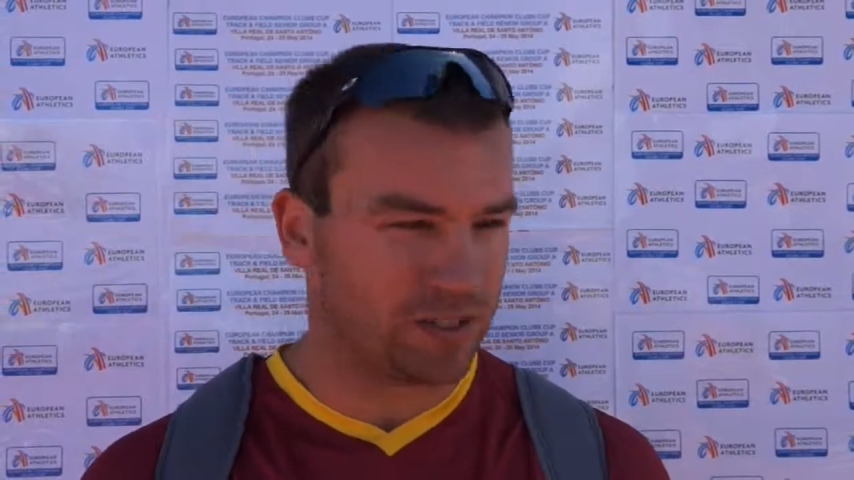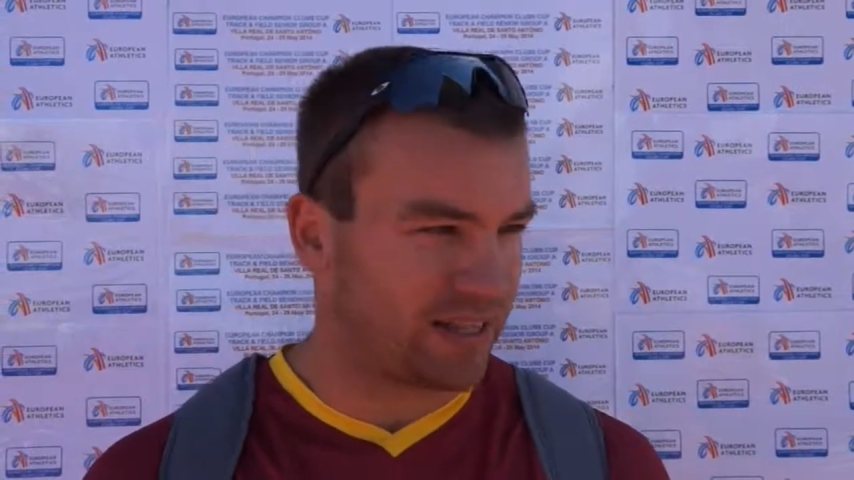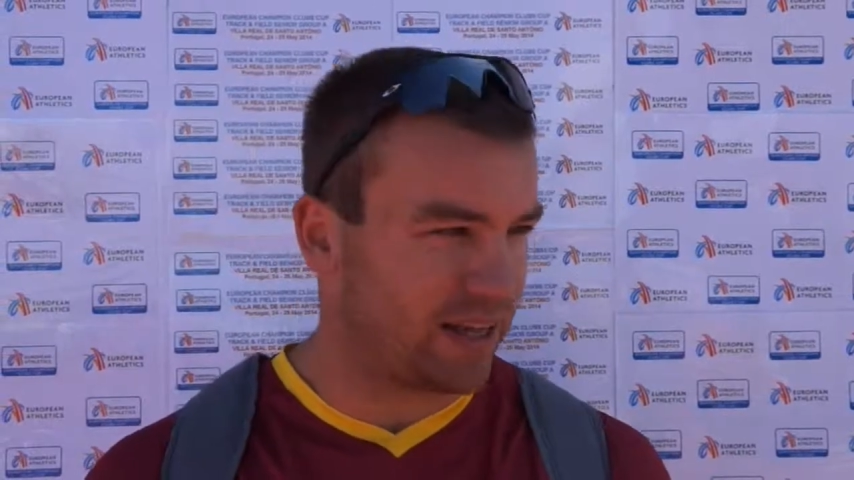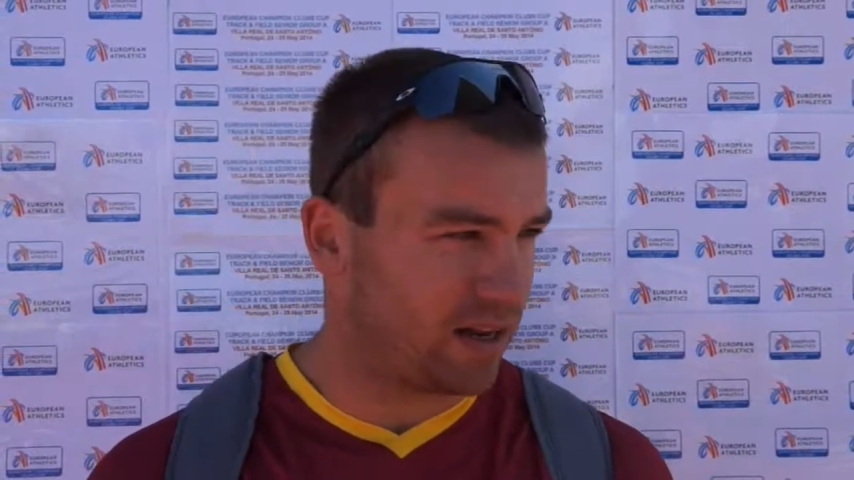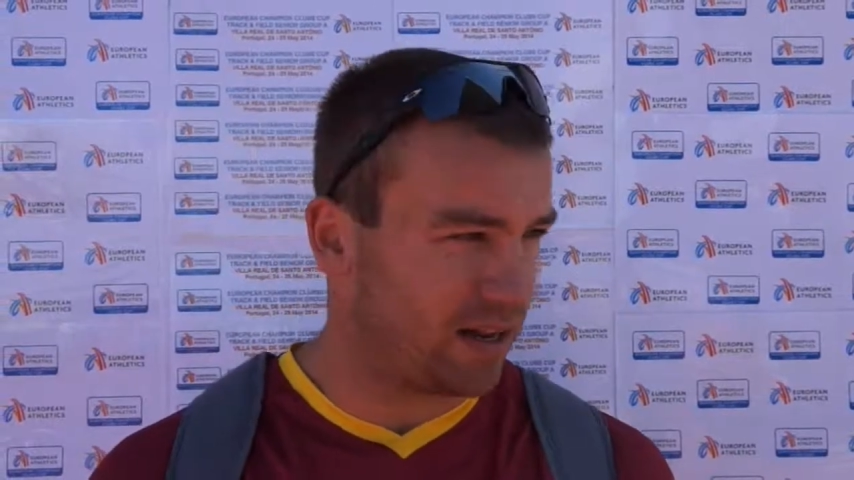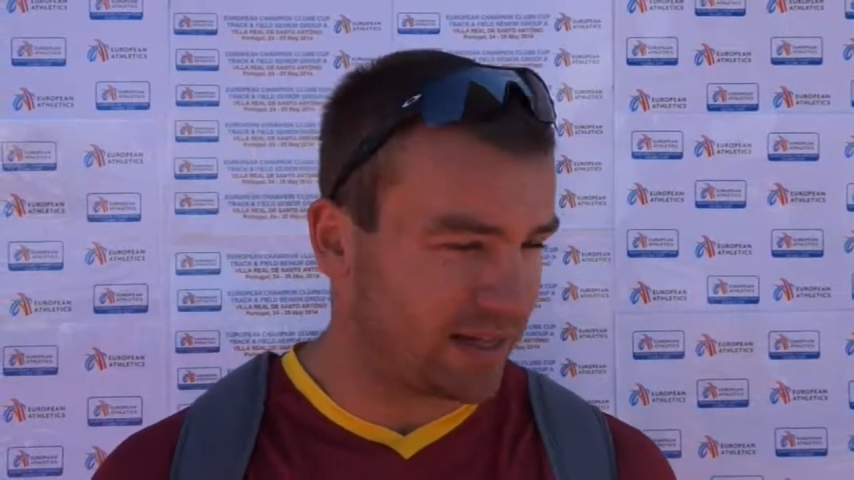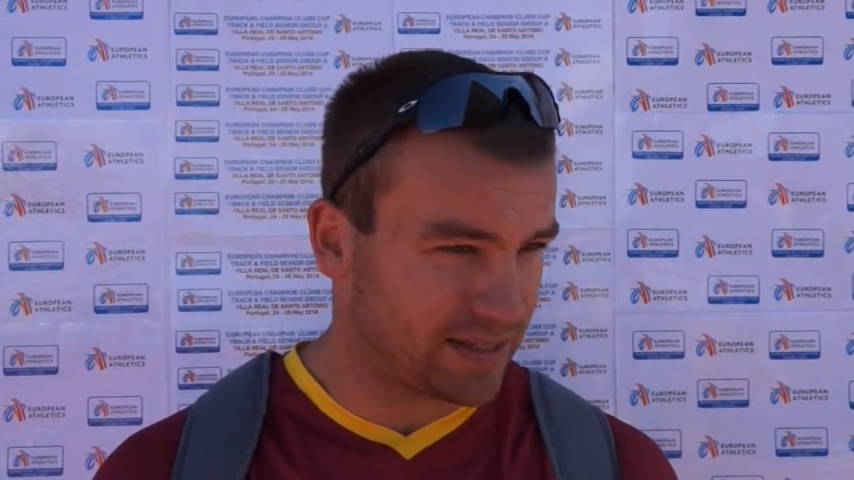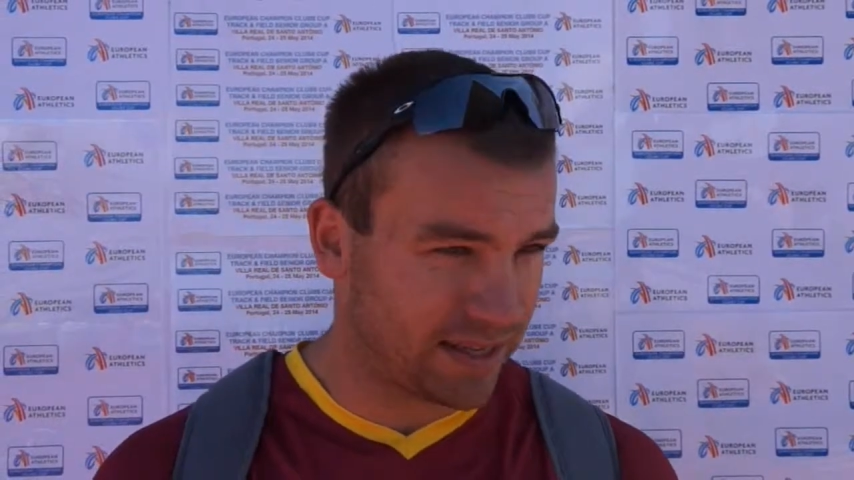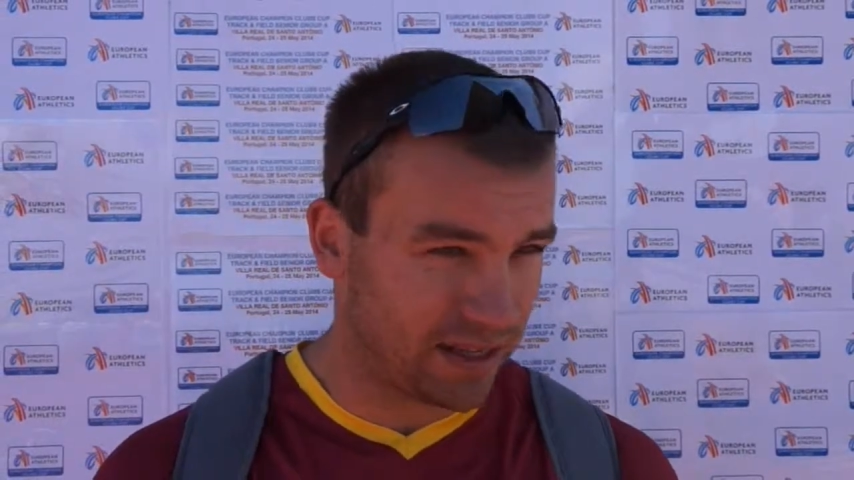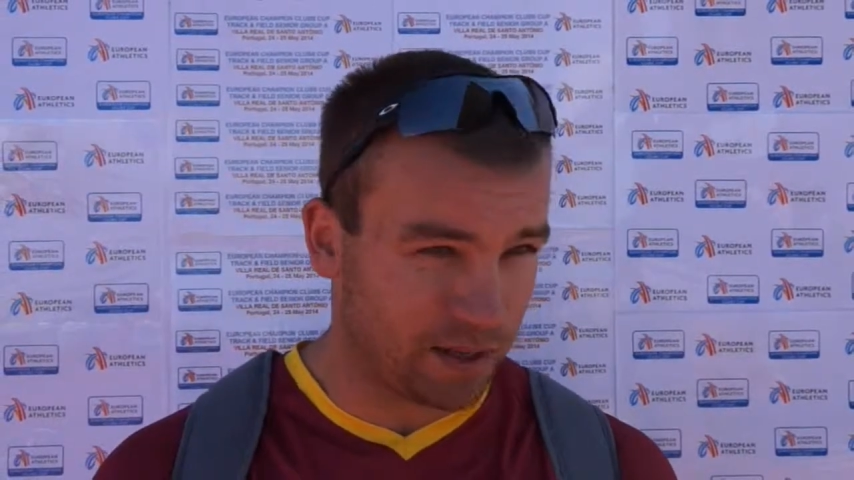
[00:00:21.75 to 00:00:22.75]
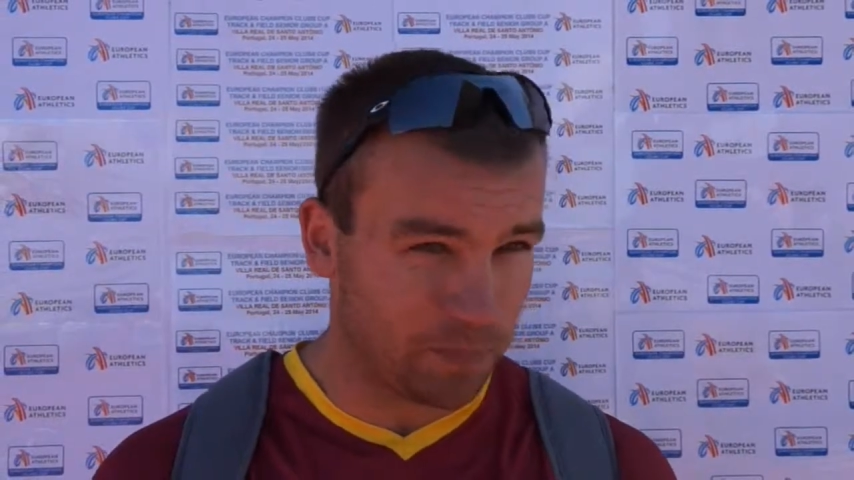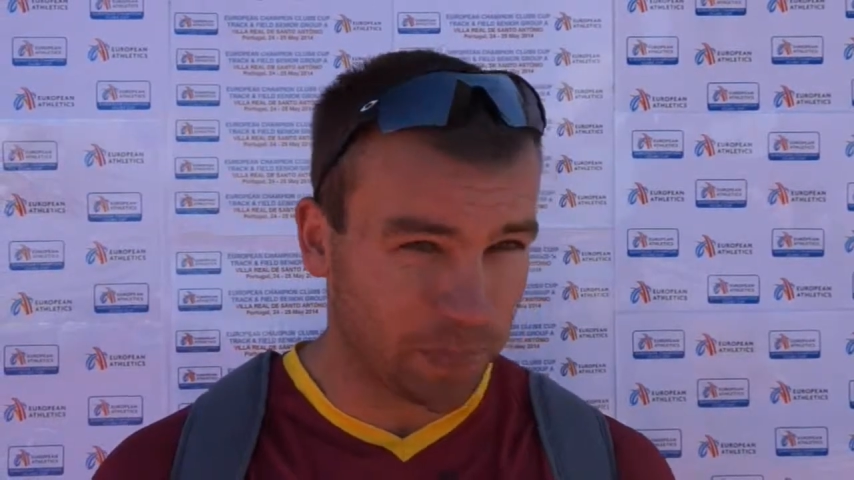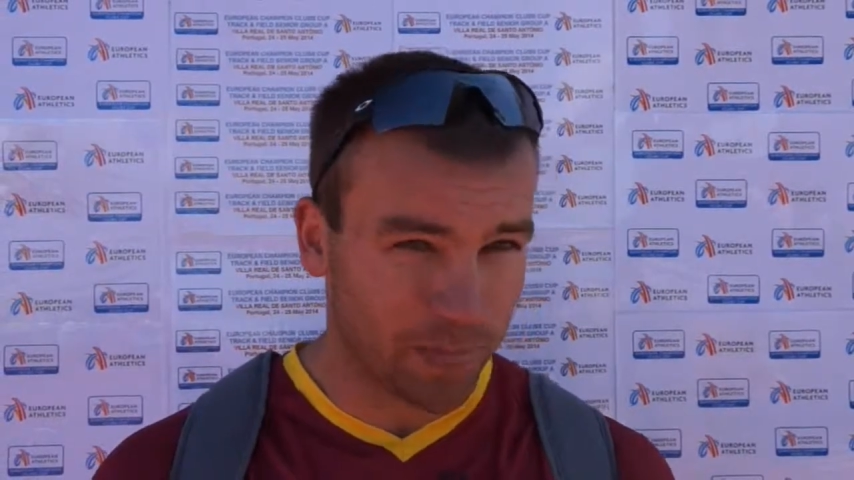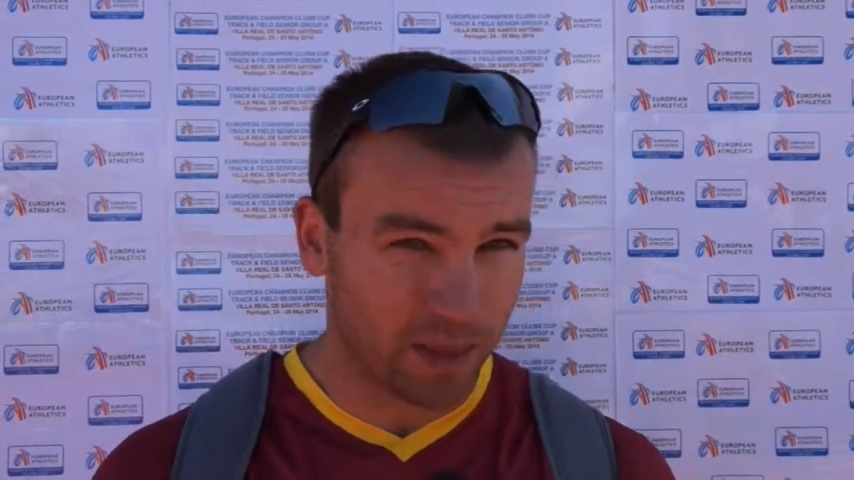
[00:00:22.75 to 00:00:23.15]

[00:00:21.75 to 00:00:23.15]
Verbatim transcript: am still I still